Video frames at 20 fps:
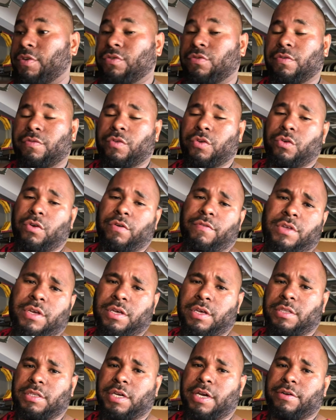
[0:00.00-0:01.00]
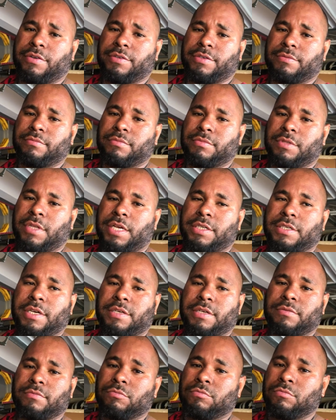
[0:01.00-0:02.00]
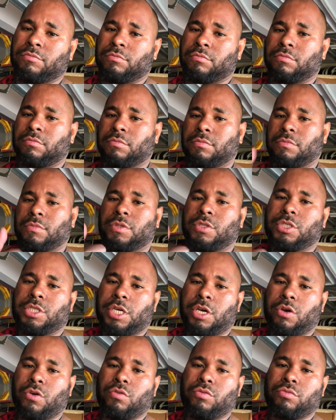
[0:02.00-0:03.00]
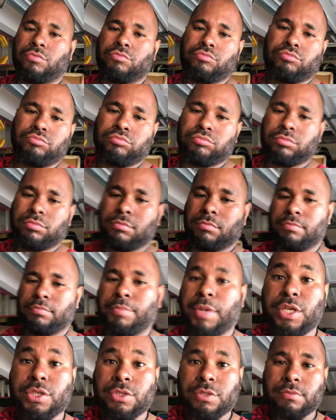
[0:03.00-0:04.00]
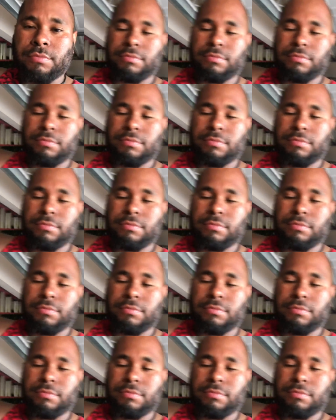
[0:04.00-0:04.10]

review of the tires. Thanks, guys. Chew. Peace.